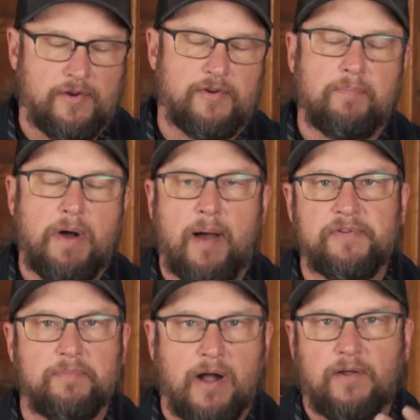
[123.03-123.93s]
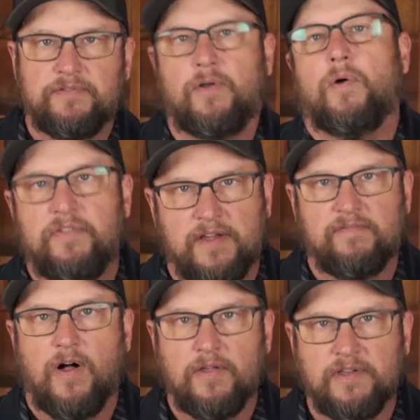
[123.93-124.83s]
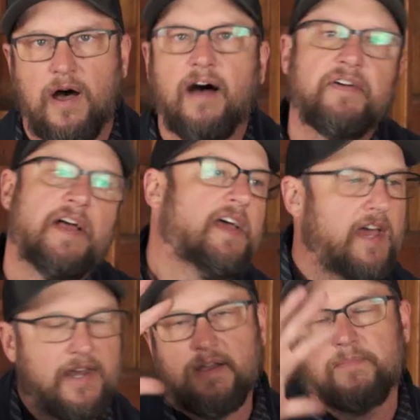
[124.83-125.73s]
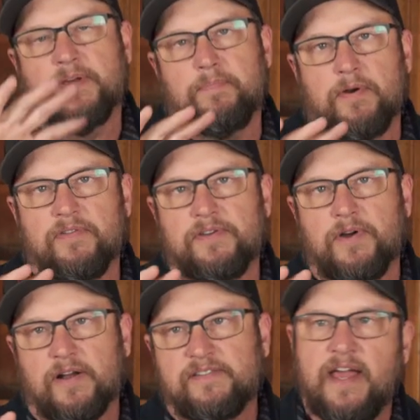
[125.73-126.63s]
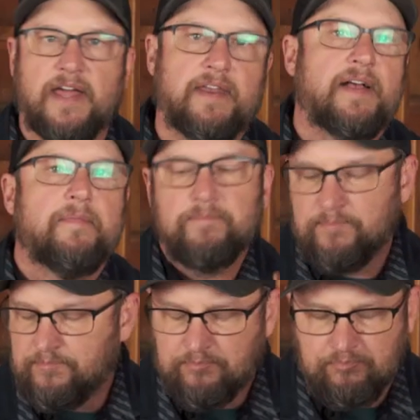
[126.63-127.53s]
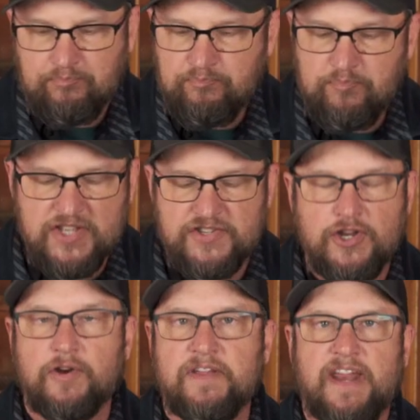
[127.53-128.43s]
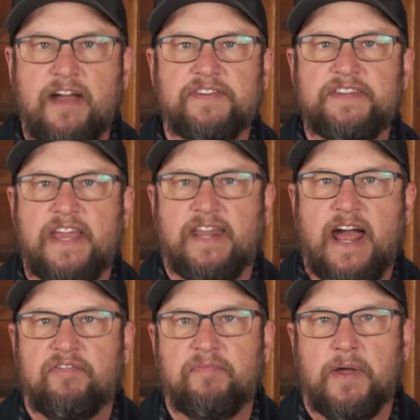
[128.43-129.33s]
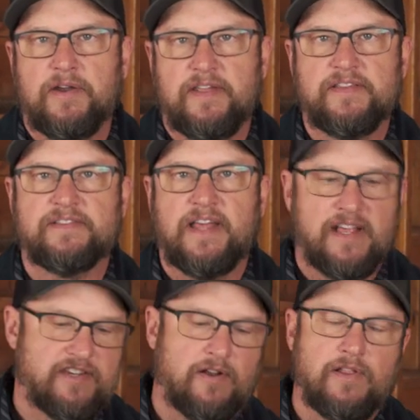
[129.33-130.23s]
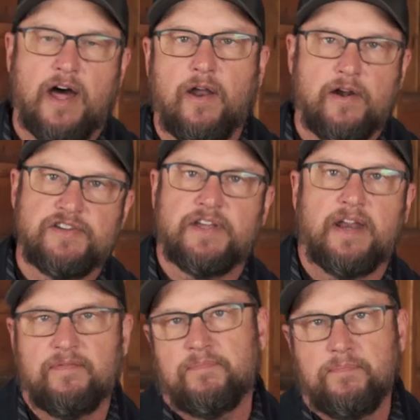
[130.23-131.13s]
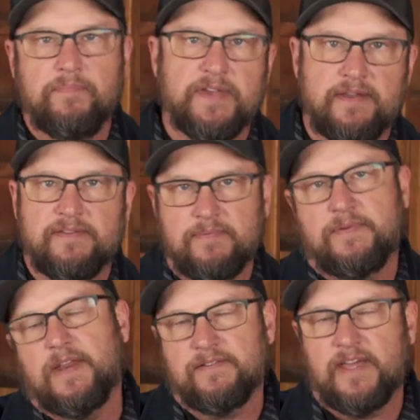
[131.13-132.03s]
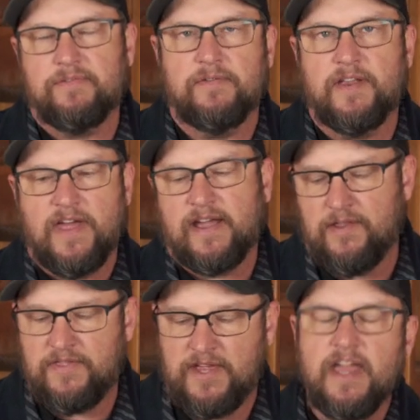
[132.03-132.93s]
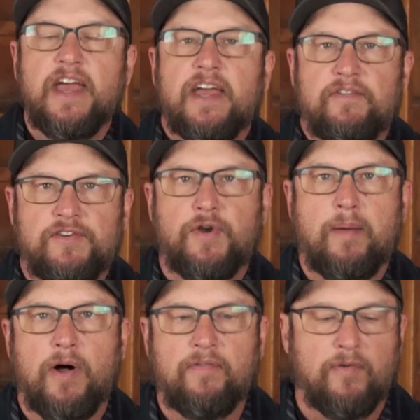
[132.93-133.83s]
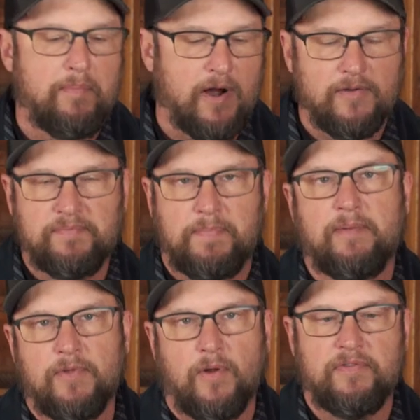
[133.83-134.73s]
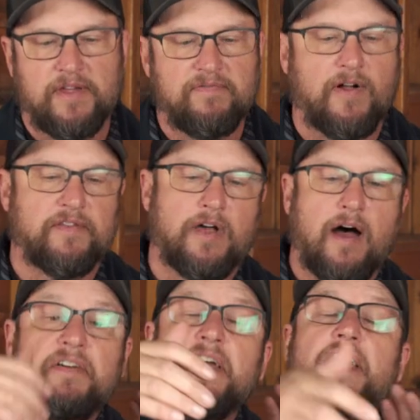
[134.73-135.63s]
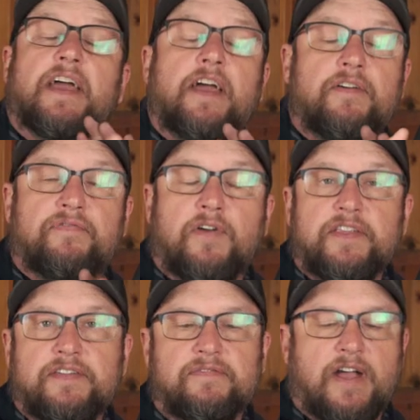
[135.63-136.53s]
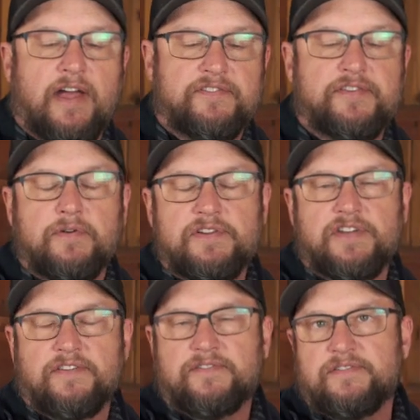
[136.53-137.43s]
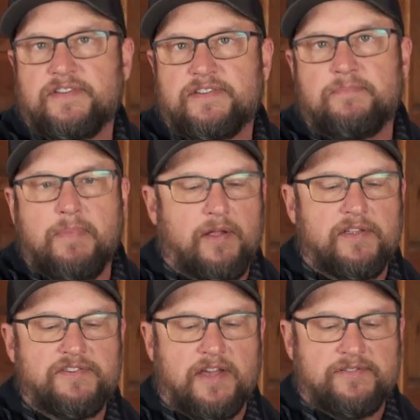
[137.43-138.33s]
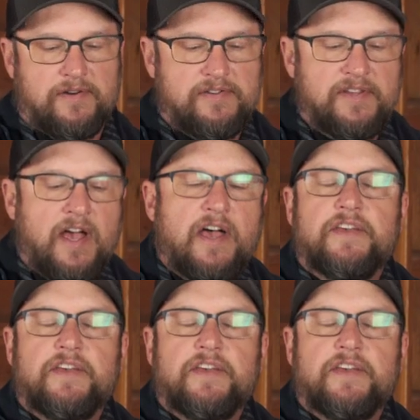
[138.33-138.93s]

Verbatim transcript: So you pop two buckles and the whole thing falls off and it comes up over the dog's head. But you don't even have to take it out from underneath his legs. You know, a lot of harness, you gotta get his get his leg through there, that kind of thing. If you drop all four buckles, bam, the whole thing falls off. In the front, you've got two adjusters. These are metal adjusters.